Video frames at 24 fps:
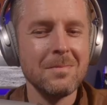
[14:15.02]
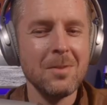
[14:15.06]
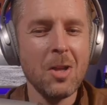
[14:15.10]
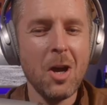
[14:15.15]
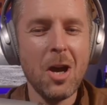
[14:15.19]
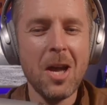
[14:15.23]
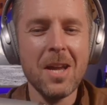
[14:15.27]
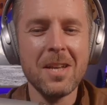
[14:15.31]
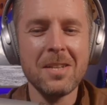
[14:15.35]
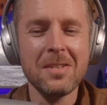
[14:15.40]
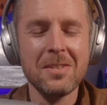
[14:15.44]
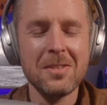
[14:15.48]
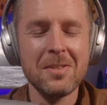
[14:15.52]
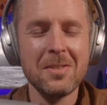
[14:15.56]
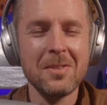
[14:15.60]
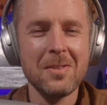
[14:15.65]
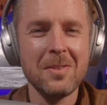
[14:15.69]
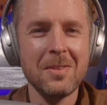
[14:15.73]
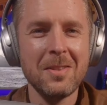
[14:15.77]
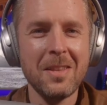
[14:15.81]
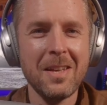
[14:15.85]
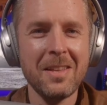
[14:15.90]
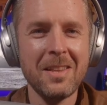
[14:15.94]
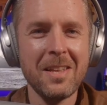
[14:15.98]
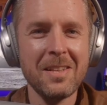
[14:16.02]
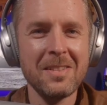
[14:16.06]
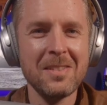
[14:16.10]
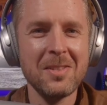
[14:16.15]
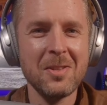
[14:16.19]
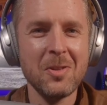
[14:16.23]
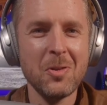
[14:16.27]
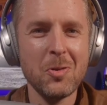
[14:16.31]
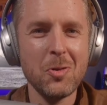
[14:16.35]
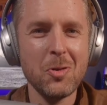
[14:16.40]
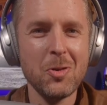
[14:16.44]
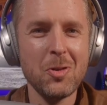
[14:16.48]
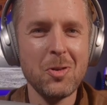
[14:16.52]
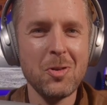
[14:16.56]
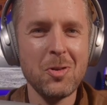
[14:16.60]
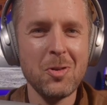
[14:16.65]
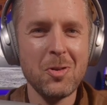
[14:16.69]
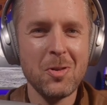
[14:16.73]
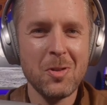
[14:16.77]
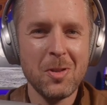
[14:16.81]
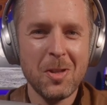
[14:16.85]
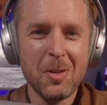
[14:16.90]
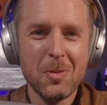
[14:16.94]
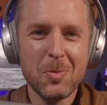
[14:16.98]
nice that, that's a good
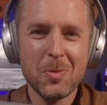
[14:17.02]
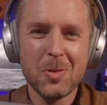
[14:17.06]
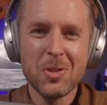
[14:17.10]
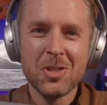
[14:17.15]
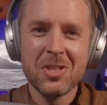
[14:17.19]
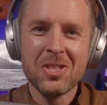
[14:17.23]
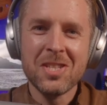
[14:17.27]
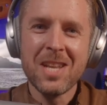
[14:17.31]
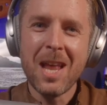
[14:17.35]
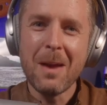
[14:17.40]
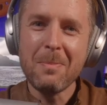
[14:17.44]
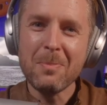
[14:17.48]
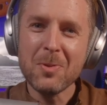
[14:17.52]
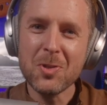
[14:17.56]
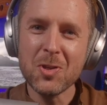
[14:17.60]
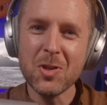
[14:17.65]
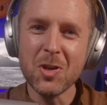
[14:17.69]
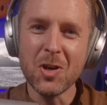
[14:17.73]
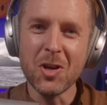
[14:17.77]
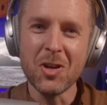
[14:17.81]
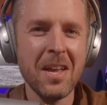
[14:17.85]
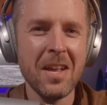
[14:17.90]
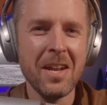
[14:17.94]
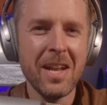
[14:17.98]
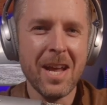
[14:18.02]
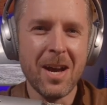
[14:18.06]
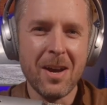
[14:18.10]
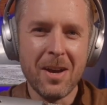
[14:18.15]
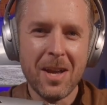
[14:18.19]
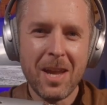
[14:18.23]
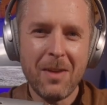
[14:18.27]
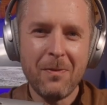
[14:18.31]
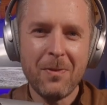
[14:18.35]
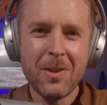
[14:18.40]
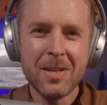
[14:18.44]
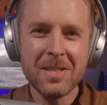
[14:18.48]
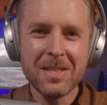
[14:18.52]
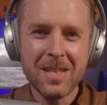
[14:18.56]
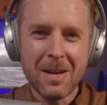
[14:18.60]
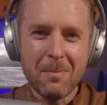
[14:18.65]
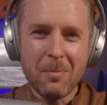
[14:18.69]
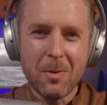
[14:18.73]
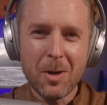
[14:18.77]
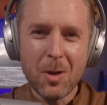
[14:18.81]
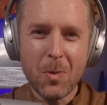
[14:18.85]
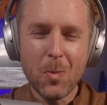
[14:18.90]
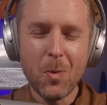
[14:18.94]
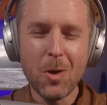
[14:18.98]
little snapshot now if there's
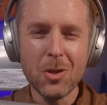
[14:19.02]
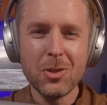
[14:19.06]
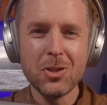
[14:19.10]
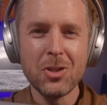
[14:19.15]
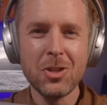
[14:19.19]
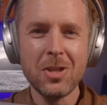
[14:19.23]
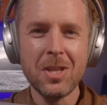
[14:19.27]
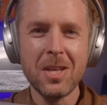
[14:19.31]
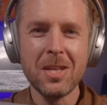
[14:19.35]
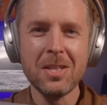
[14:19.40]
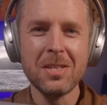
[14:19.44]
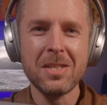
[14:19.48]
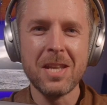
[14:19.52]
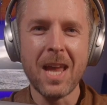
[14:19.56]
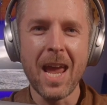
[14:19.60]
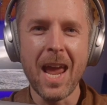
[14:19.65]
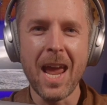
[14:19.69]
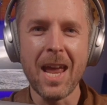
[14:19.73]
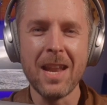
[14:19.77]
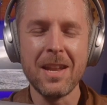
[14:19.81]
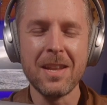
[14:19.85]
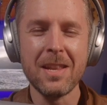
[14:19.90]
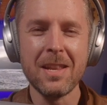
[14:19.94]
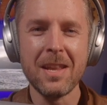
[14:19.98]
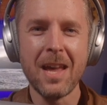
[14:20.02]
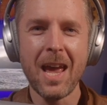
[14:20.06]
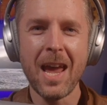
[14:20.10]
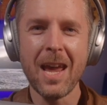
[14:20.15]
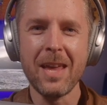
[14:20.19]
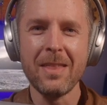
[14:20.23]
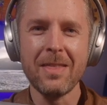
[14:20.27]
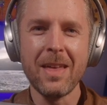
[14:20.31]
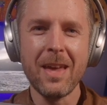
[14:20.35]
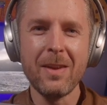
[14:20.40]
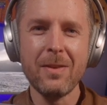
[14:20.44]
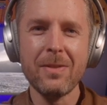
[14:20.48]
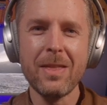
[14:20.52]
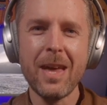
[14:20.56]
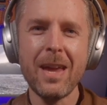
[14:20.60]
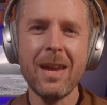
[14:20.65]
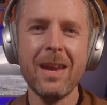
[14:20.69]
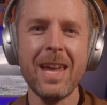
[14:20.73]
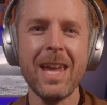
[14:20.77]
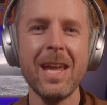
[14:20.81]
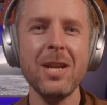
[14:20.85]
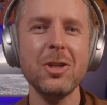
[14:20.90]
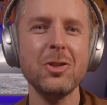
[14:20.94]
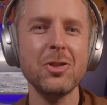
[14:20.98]
somebody watching this and hey they
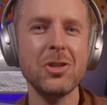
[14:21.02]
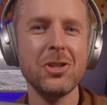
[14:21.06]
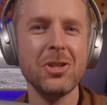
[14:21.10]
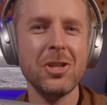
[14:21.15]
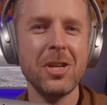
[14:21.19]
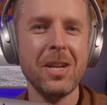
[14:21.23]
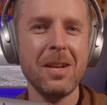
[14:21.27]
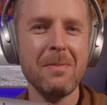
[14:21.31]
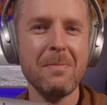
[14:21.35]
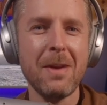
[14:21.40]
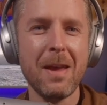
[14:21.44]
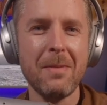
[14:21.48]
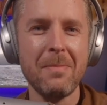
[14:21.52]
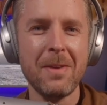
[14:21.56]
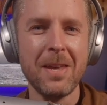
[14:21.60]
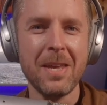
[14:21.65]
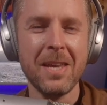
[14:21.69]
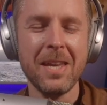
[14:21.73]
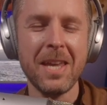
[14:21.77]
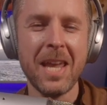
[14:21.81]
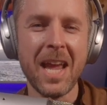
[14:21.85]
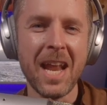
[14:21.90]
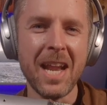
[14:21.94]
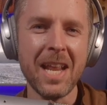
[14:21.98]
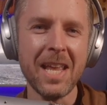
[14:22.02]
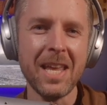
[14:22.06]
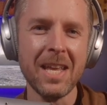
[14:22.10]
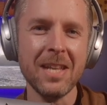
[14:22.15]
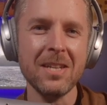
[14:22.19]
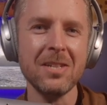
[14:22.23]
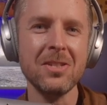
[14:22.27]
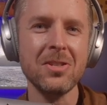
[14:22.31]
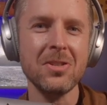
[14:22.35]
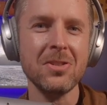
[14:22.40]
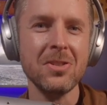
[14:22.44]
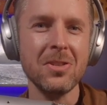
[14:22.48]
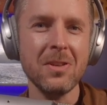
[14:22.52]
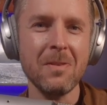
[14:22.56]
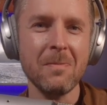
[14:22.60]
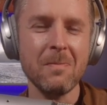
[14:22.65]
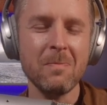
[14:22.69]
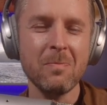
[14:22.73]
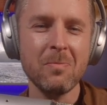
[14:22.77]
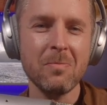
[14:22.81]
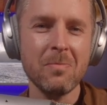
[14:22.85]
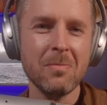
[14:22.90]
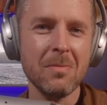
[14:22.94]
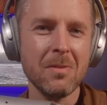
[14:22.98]
they're interested in maybe getting into
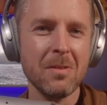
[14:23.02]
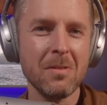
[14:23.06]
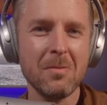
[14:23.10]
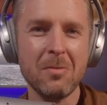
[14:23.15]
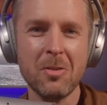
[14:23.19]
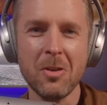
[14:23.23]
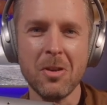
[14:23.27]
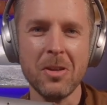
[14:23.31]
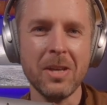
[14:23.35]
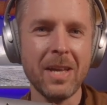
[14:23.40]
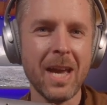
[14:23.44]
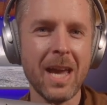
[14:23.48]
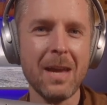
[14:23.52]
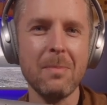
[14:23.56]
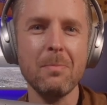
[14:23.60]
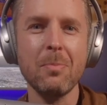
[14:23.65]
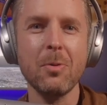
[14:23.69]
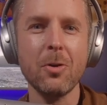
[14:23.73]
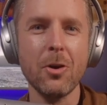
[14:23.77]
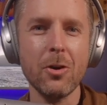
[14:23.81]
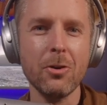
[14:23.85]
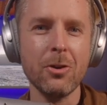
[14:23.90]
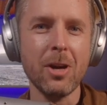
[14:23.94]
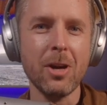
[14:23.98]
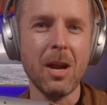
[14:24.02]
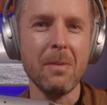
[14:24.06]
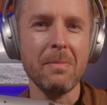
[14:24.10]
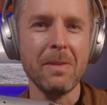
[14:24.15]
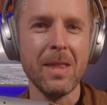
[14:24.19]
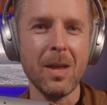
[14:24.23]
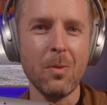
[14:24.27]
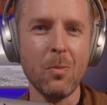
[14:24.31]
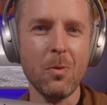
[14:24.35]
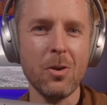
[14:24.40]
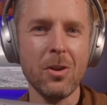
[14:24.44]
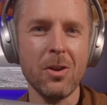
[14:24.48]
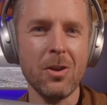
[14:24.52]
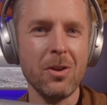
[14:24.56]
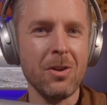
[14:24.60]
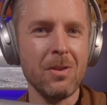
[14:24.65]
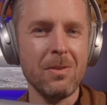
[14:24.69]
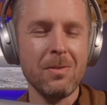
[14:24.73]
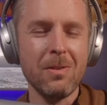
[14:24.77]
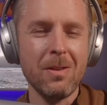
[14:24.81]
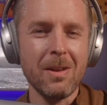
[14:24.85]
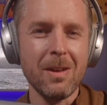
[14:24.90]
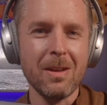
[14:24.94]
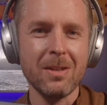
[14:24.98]
you know game programming they want
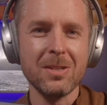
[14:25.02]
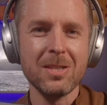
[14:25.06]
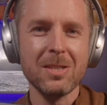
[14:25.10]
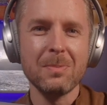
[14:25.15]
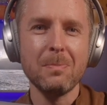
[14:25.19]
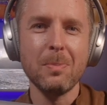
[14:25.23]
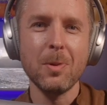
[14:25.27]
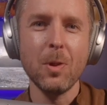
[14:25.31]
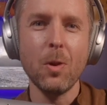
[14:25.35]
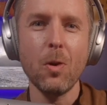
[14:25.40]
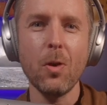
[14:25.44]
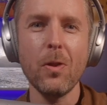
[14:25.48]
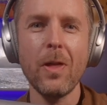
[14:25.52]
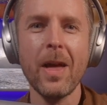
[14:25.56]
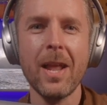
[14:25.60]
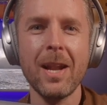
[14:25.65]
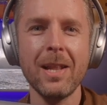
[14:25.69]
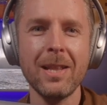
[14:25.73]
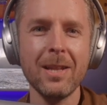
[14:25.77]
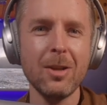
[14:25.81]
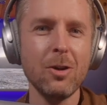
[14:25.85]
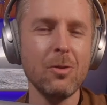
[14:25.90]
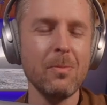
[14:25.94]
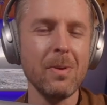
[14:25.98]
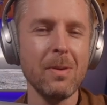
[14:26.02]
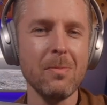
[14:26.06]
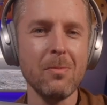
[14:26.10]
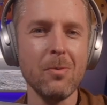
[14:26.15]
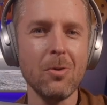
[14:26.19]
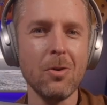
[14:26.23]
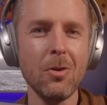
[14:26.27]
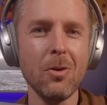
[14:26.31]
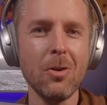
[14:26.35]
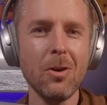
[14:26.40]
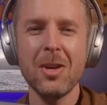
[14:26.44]
to explore that a little bit more